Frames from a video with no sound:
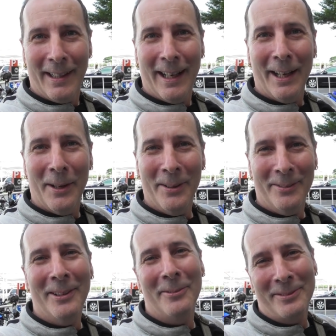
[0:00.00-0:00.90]

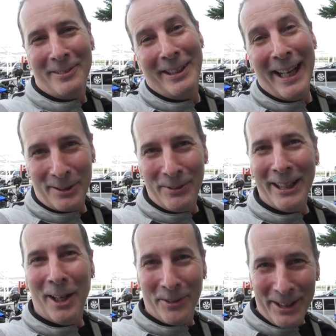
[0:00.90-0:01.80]
The next
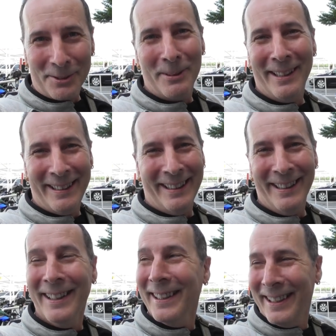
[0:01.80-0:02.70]
video for this one here,
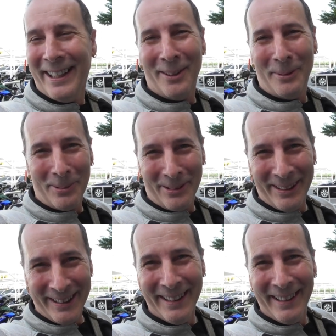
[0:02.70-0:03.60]

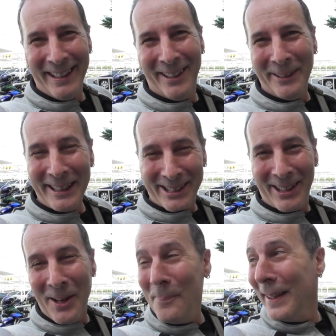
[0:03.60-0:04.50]
probably in a week's
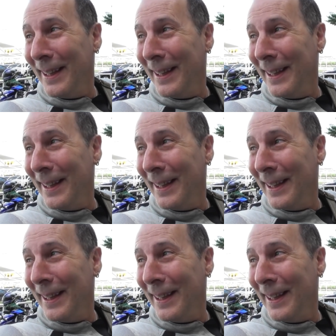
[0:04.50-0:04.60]
time.